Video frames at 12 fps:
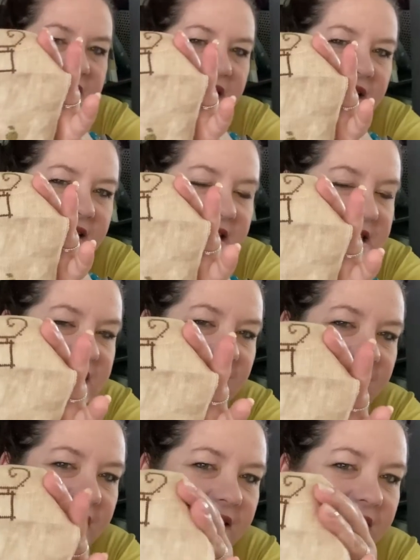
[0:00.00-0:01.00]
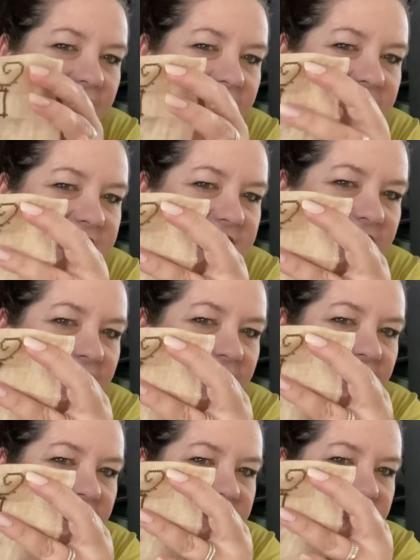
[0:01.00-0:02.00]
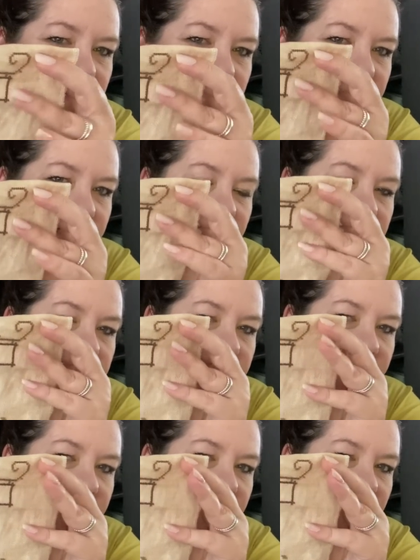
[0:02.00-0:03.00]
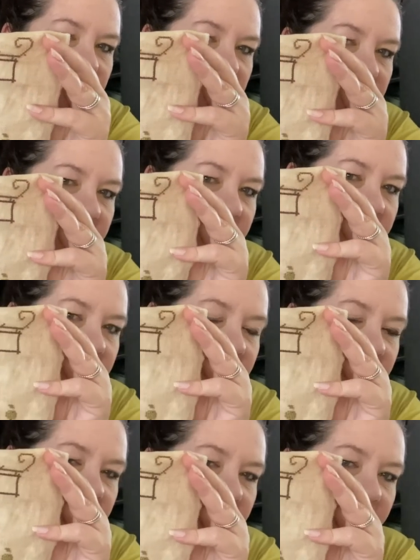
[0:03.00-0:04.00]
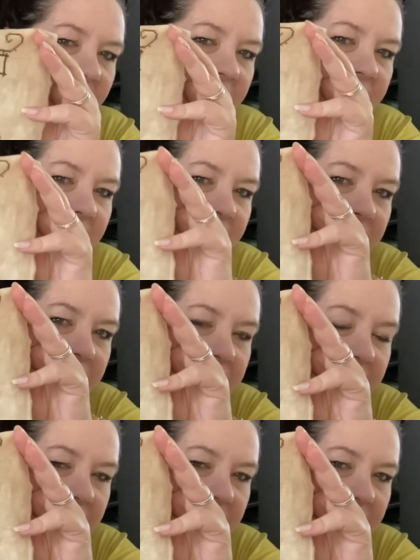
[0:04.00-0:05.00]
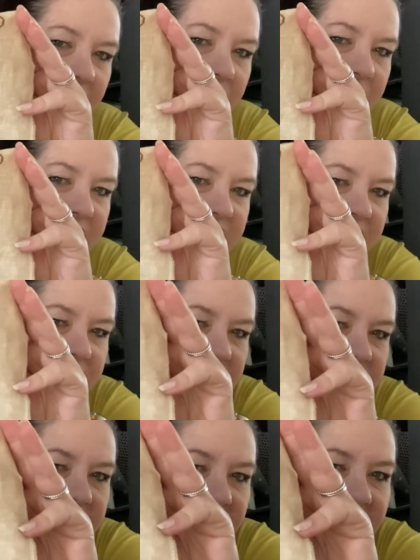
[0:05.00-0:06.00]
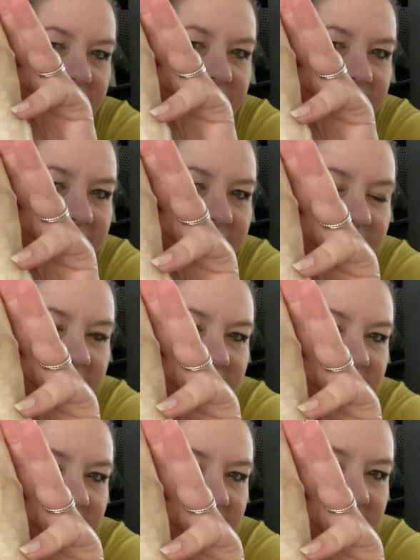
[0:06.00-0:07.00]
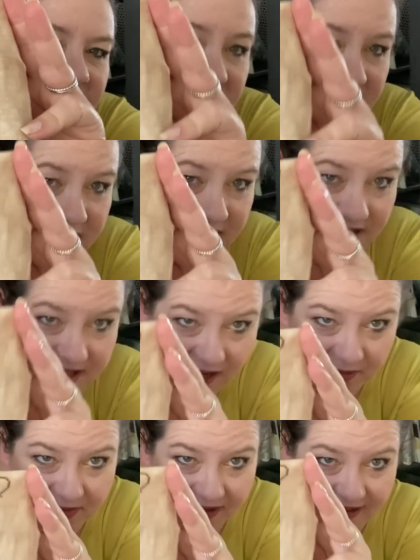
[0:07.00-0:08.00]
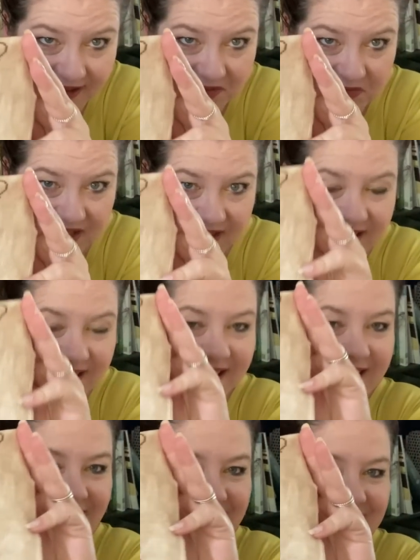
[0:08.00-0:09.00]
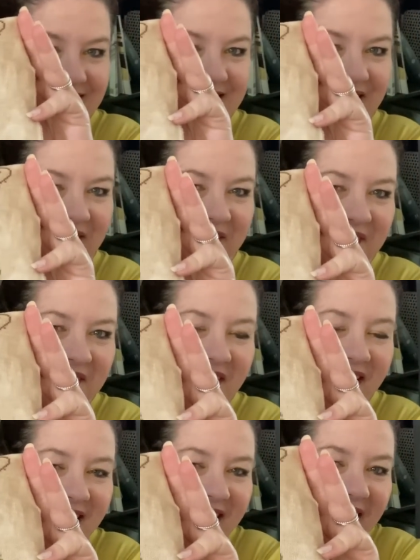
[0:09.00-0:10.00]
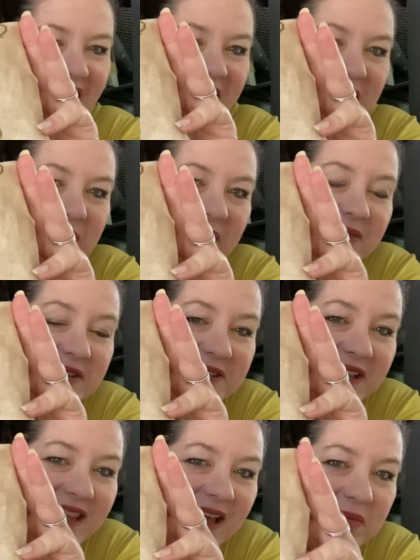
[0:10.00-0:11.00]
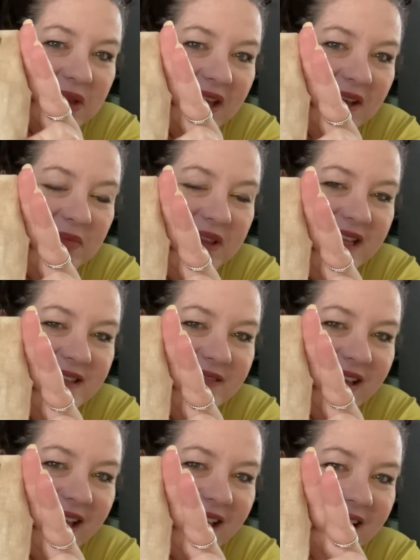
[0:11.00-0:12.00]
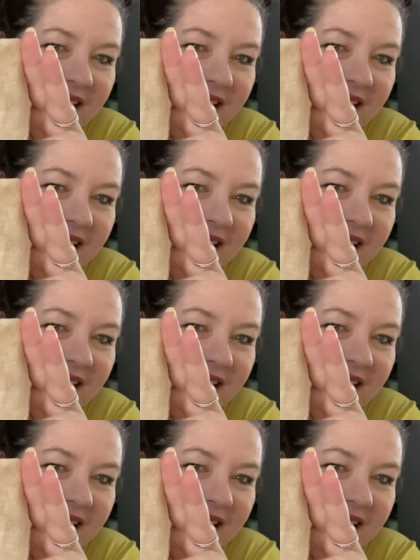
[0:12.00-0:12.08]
a lot of detail. And that sign is going to be a lot of fill in, but I love the way she turned out. She has a top knot like me, so I hope my rear's not that big, but that's okay.